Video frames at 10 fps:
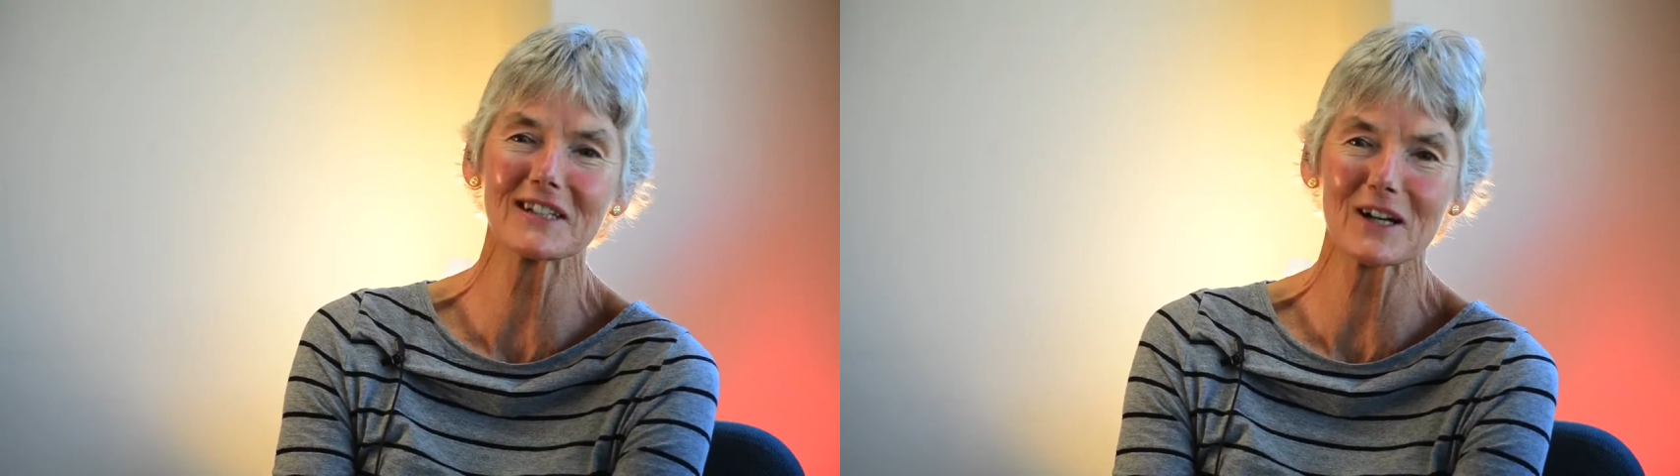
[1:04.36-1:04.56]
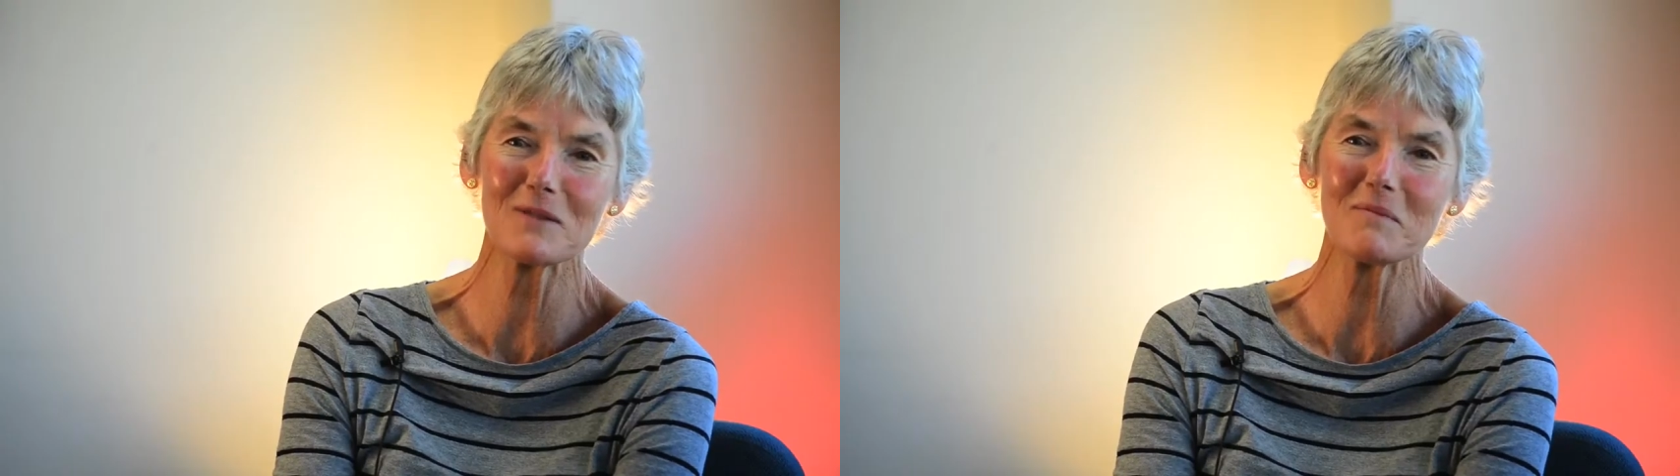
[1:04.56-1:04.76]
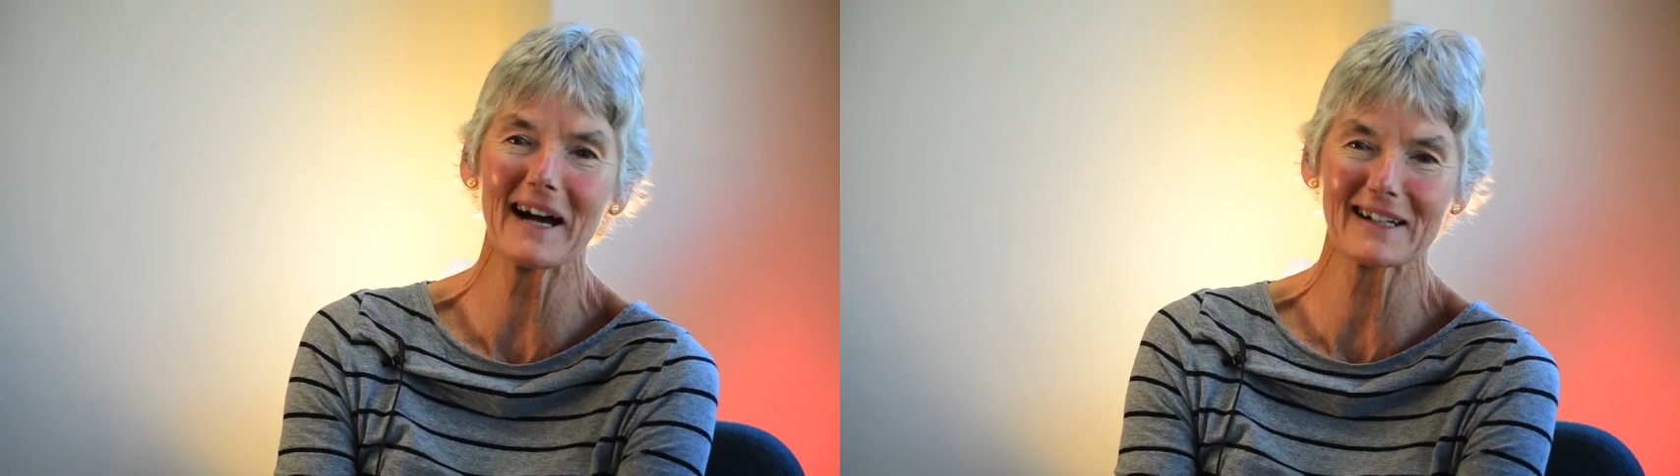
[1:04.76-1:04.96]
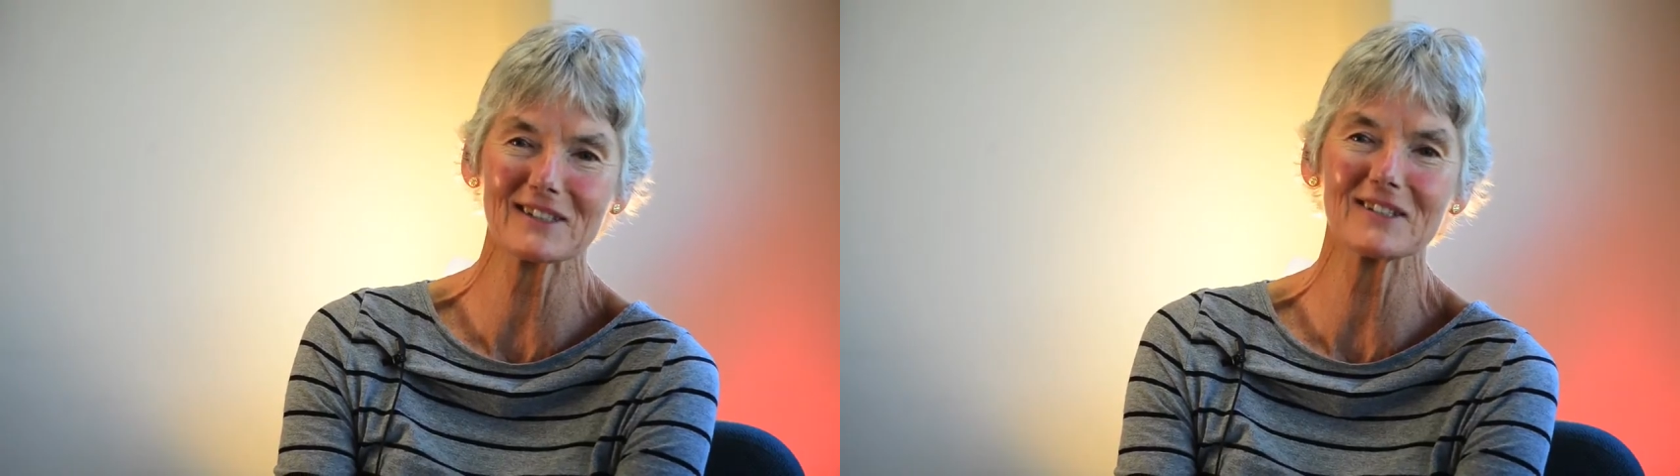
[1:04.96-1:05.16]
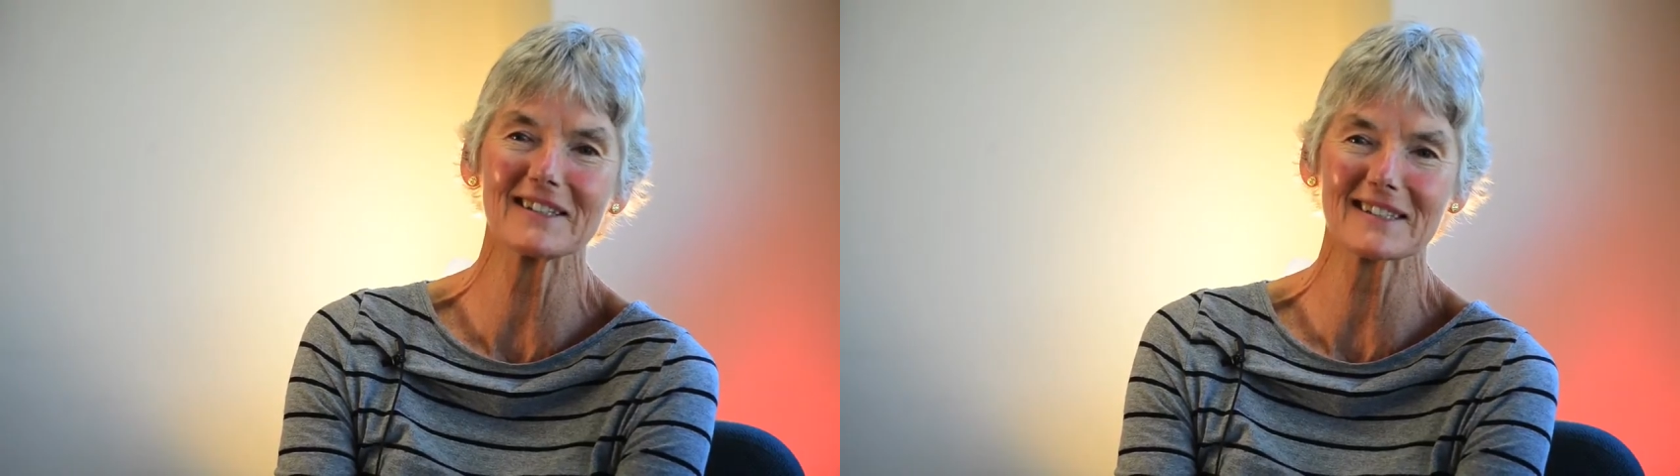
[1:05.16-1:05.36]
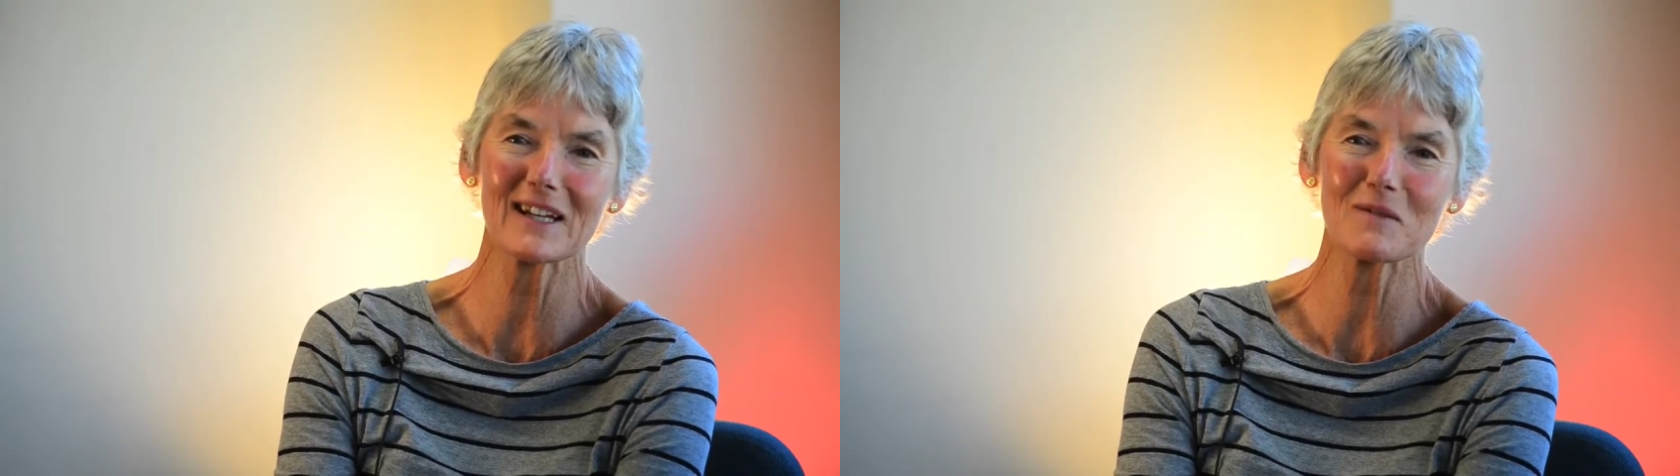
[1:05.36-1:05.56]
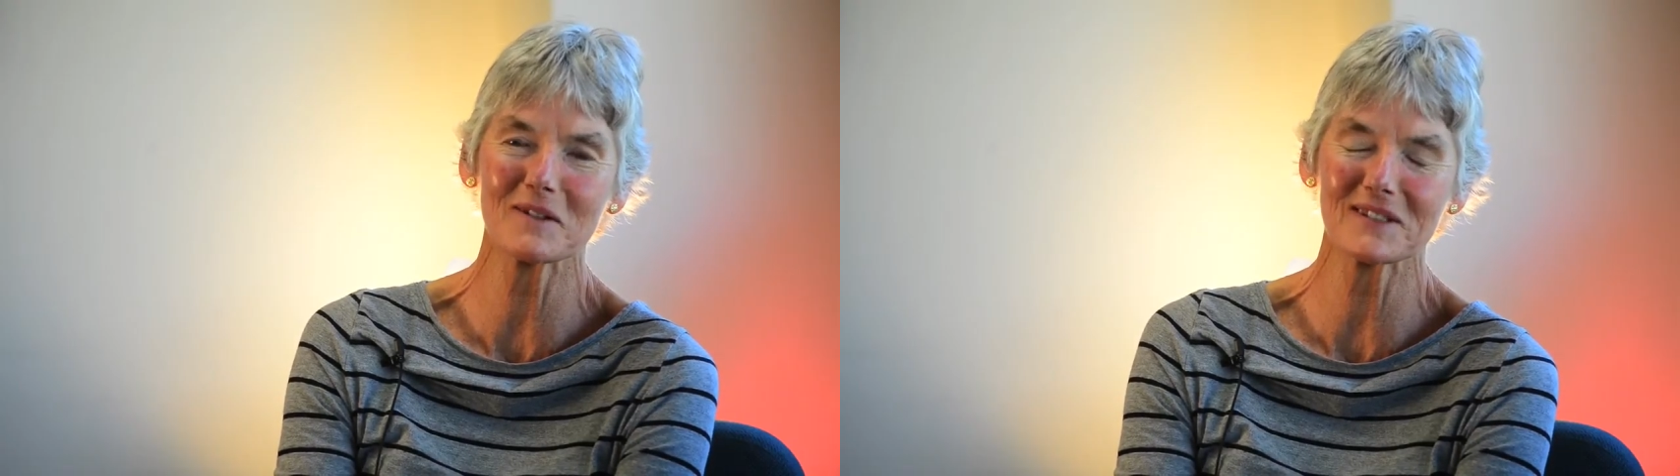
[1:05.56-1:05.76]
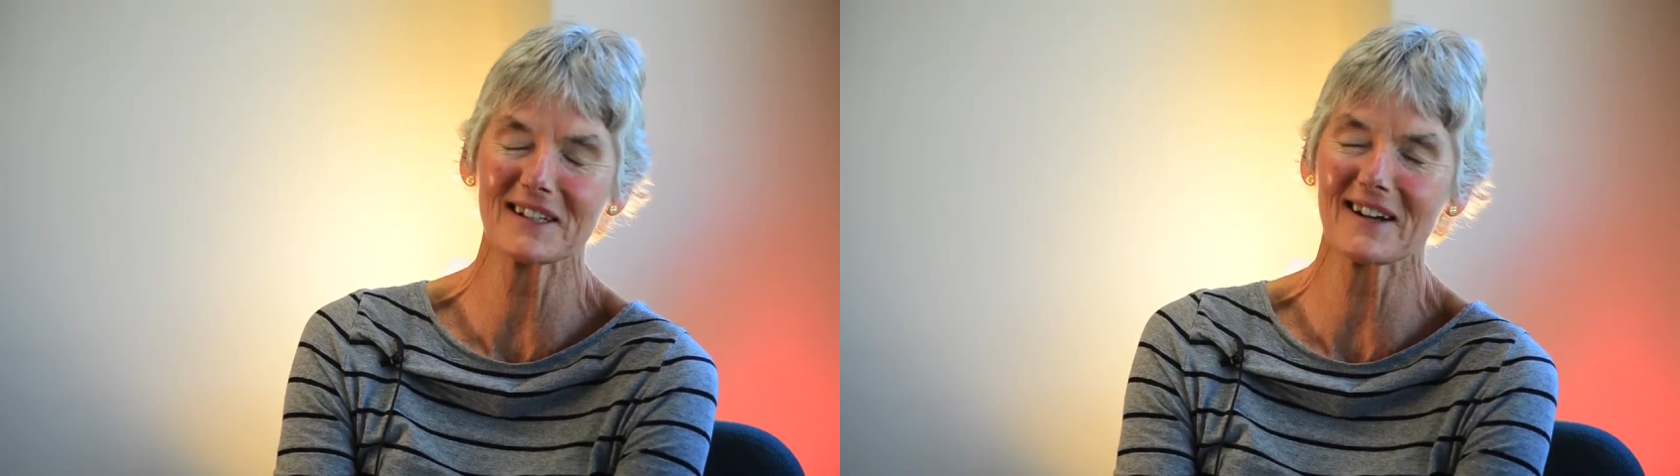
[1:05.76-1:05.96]
to come back to in Santa
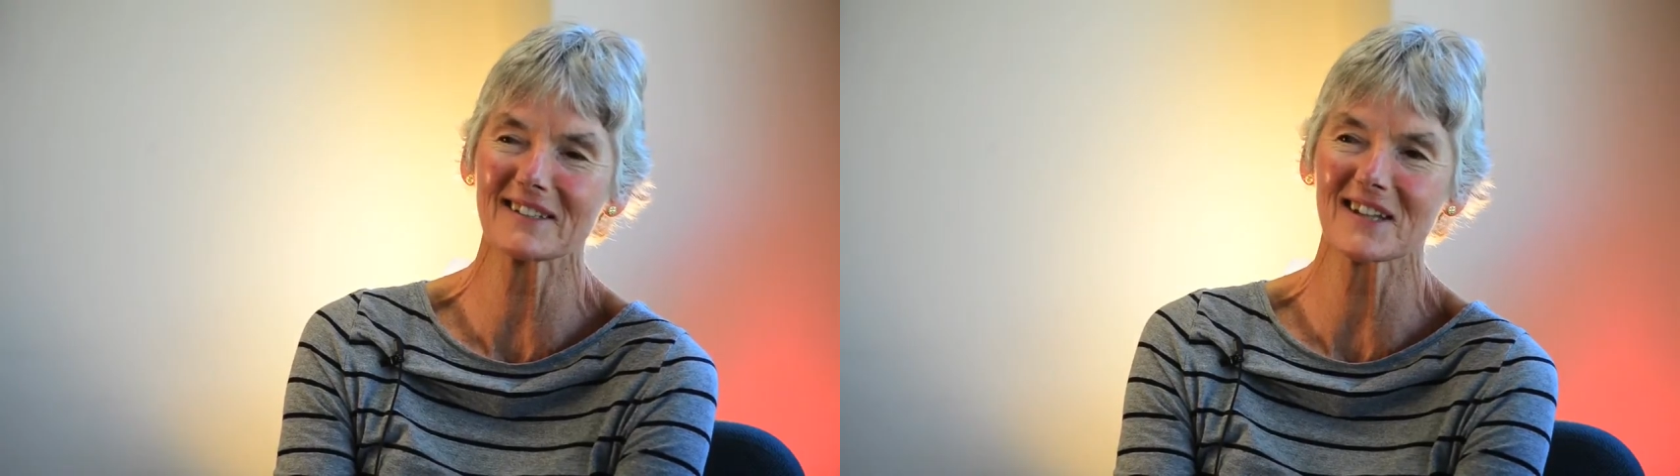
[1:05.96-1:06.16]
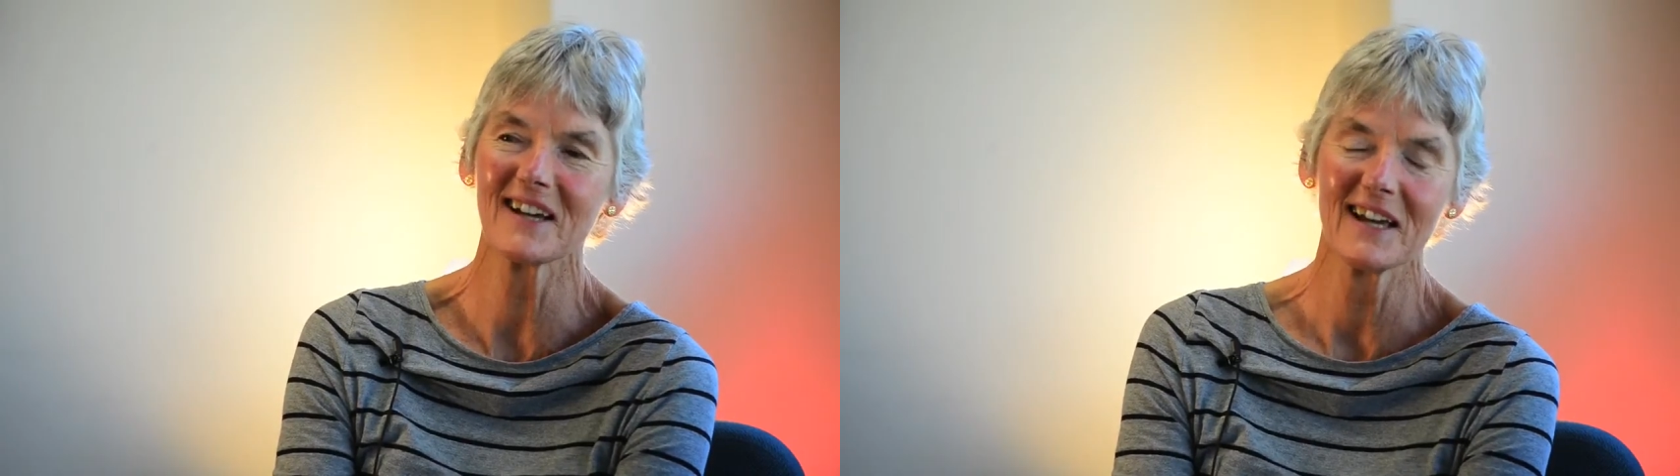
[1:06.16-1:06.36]
Barbara City College.